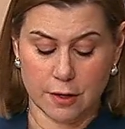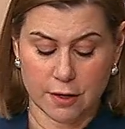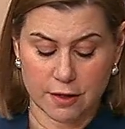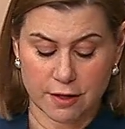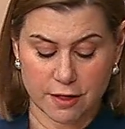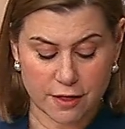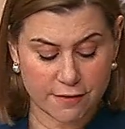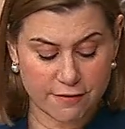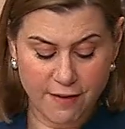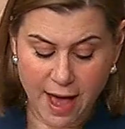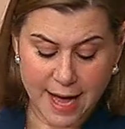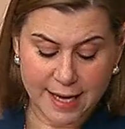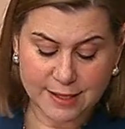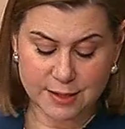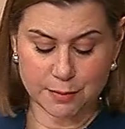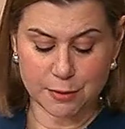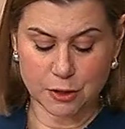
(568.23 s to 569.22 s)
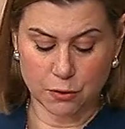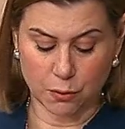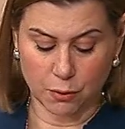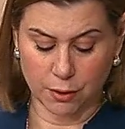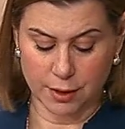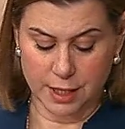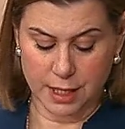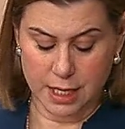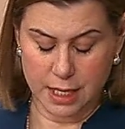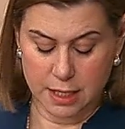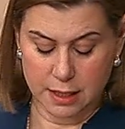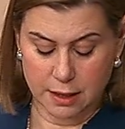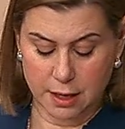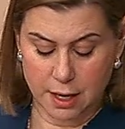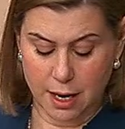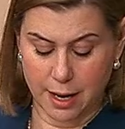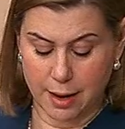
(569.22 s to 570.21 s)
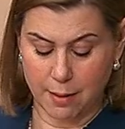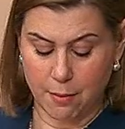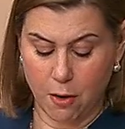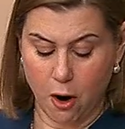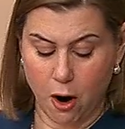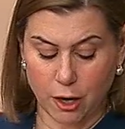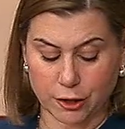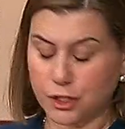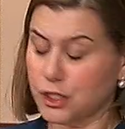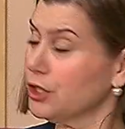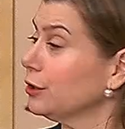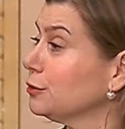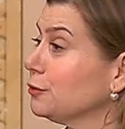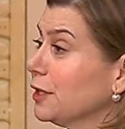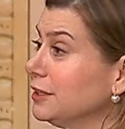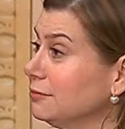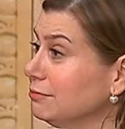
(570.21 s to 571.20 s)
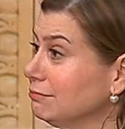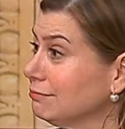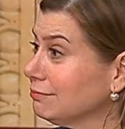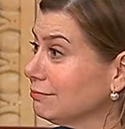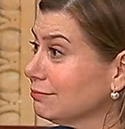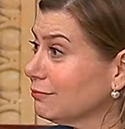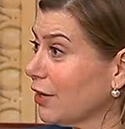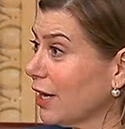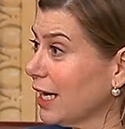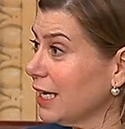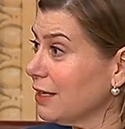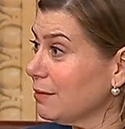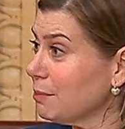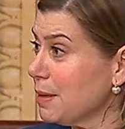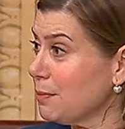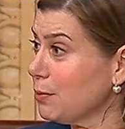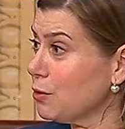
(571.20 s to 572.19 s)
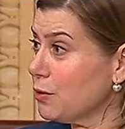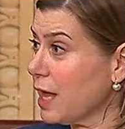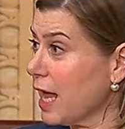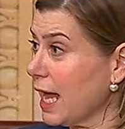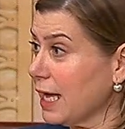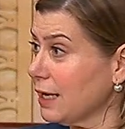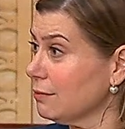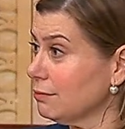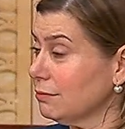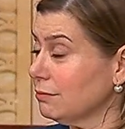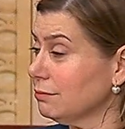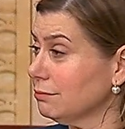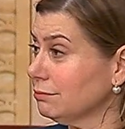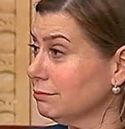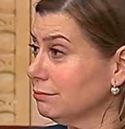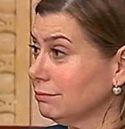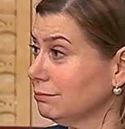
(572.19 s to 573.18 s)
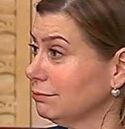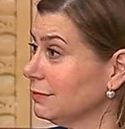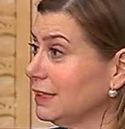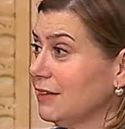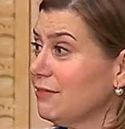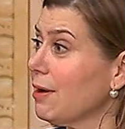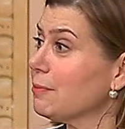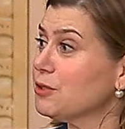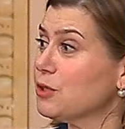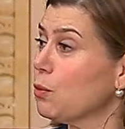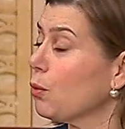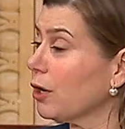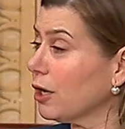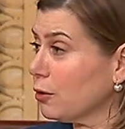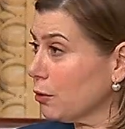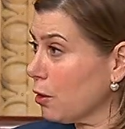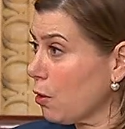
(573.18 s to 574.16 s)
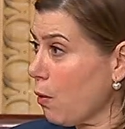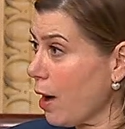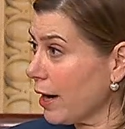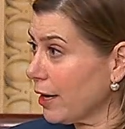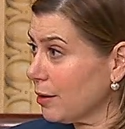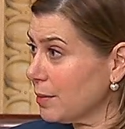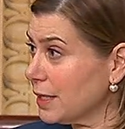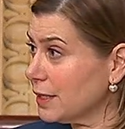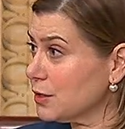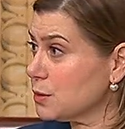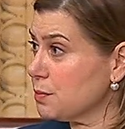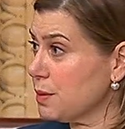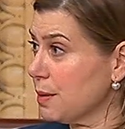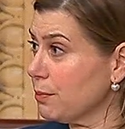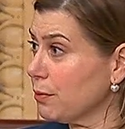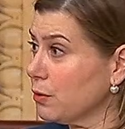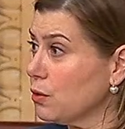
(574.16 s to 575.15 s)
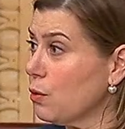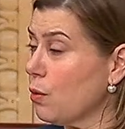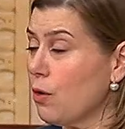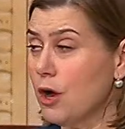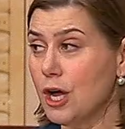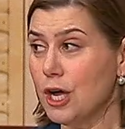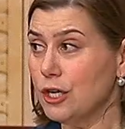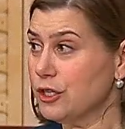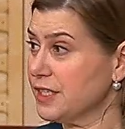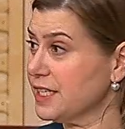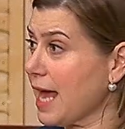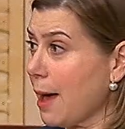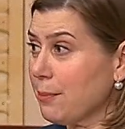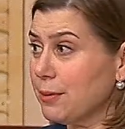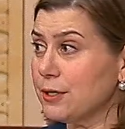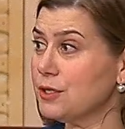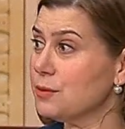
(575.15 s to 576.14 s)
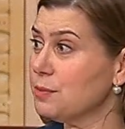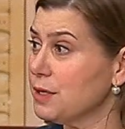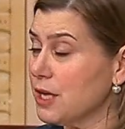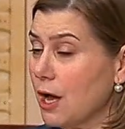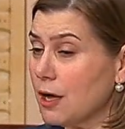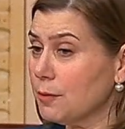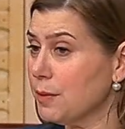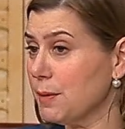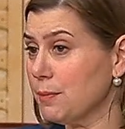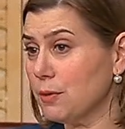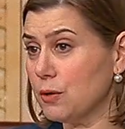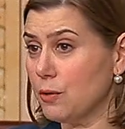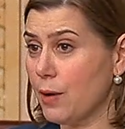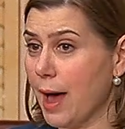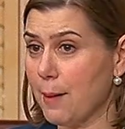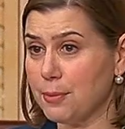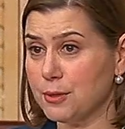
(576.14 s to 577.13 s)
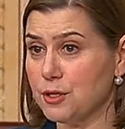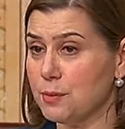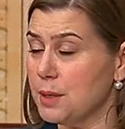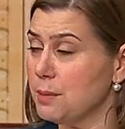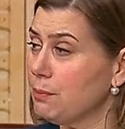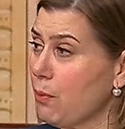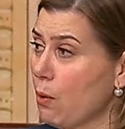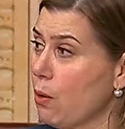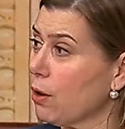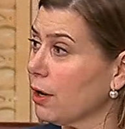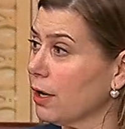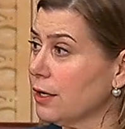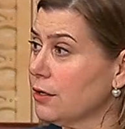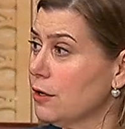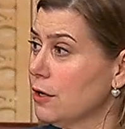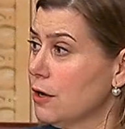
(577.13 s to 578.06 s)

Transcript: The vast majority are children, right? People who can't live up to work requirements, people who just happen to be, young people who happen to be born